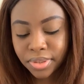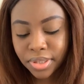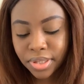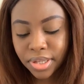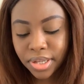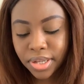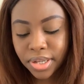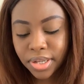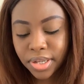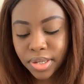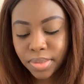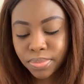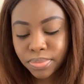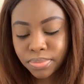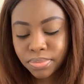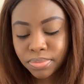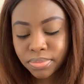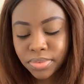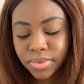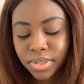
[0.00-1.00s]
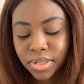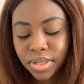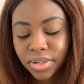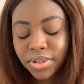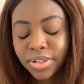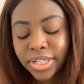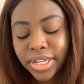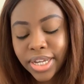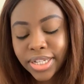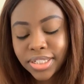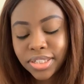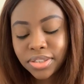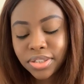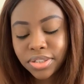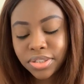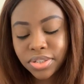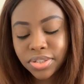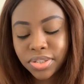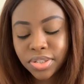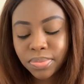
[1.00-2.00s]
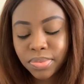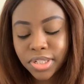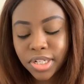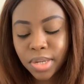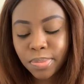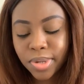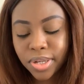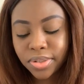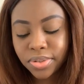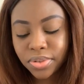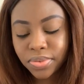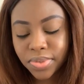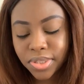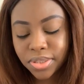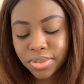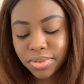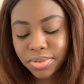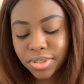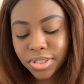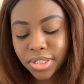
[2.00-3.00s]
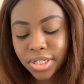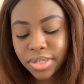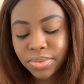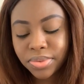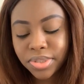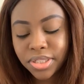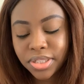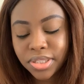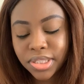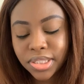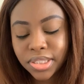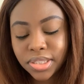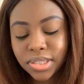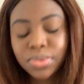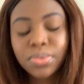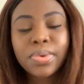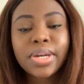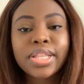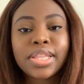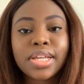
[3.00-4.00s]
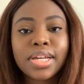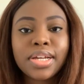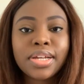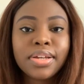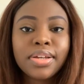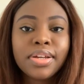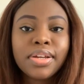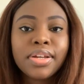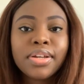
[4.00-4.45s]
Oh yeah, I did touch on something about Nova Scotia, which is the weather.